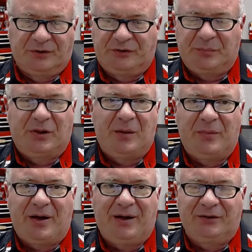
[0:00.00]
Ziploc
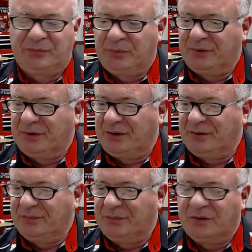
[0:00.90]
bags with a
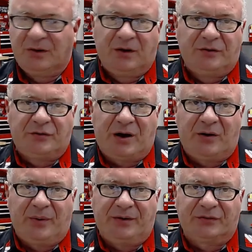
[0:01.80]
uh, dry
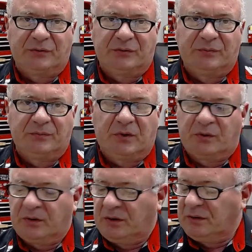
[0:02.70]
eraser
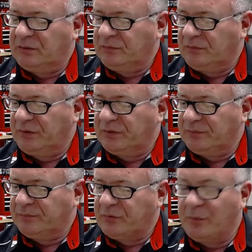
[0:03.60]
or um, with
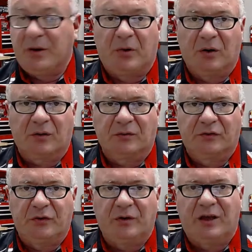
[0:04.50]
permanent markers
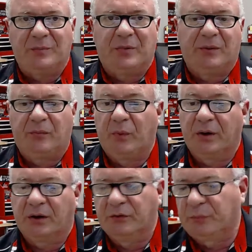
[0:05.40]
so you can keep up with
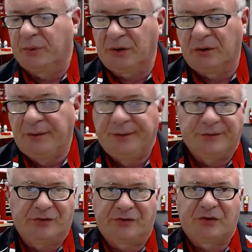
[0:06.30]
what goes where.
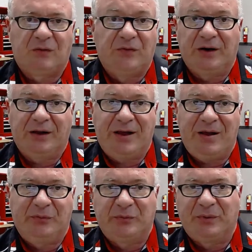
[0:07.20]
So it's all fun and
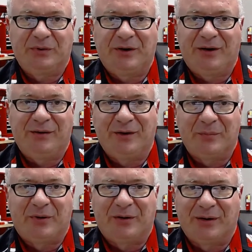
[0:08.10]
games when you're tearing it
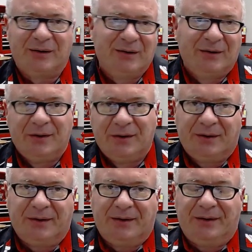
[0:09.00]
apart,
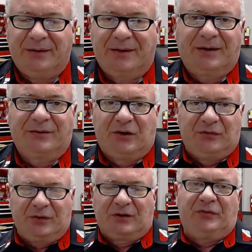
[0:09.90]
and it gets
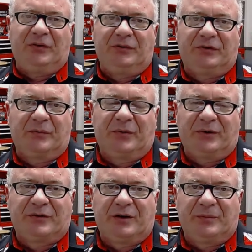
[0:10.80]
awfully confusing when you're
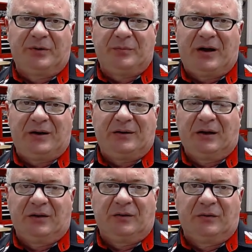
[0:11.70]
trying to put it back
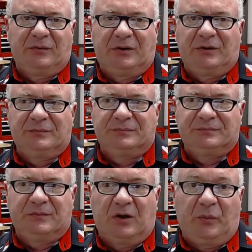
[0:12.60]
together you know,
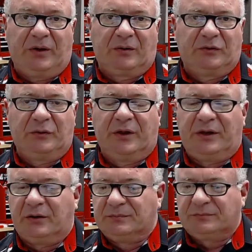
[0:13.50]
a week or two
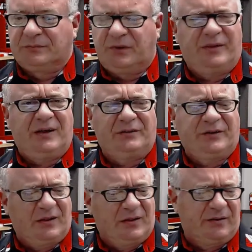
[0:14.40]
later. But that
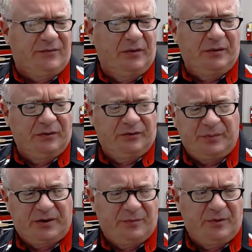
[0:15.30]
take a lot of photos. I
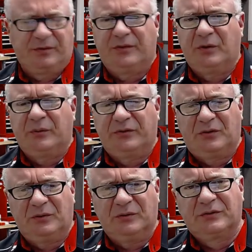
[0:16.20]
mean, come on, no
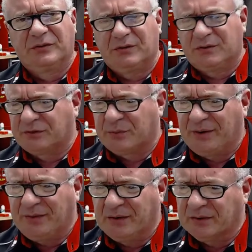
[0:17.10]
excuse. It's
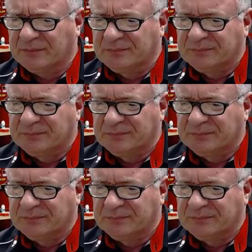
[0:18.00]
right there.